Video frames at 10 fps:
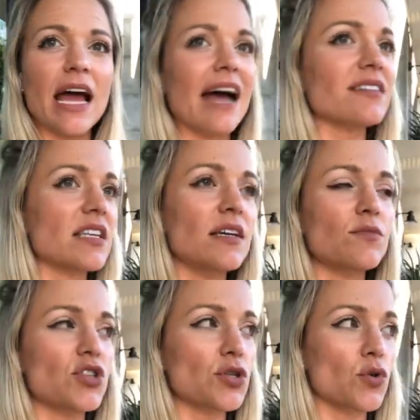asked
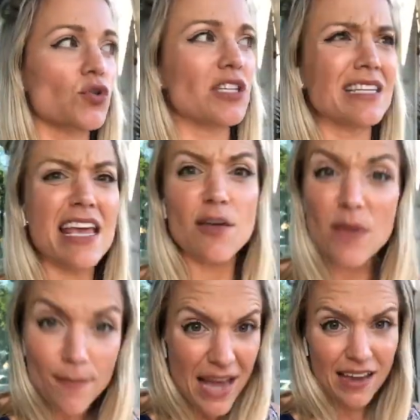him to take
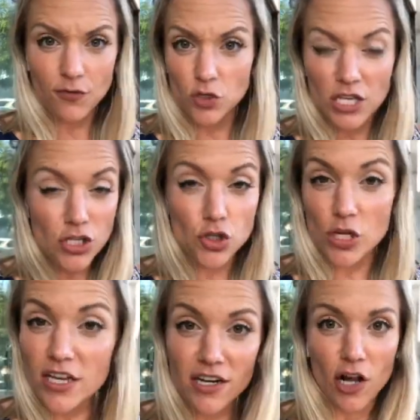me back after he
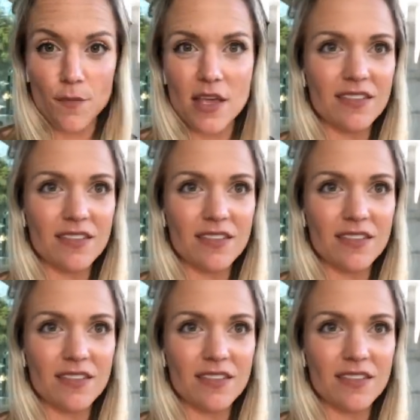cheated on me,